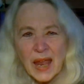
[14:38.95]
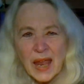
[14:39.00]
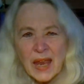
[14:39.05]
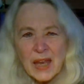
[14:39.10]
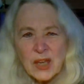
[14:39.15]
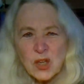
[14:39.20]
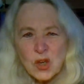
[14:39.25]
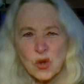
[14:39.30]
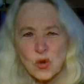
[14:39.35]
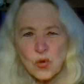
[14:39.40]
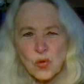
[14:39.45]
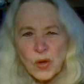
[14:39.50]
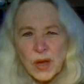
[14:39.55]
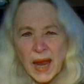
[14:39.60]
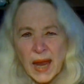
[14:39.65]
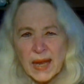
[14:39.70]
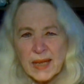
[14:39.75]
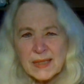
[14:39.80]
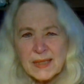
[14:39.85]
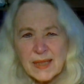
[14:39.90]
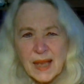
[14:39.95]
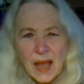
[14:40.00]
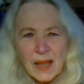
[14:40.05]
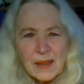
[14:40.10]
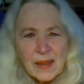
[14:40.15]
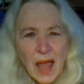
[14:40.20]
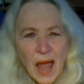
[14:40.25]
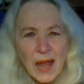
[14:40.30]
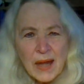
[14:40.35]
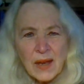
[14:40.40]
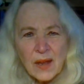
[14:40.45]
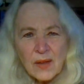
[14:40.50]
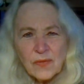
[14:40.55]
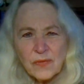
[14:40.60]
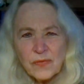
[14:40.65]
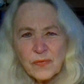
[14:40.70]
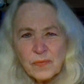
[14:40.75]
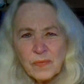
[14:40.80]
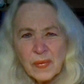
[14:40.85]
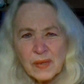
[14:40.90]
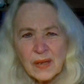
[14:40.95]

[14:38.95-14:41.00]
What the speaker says: it creates a lot of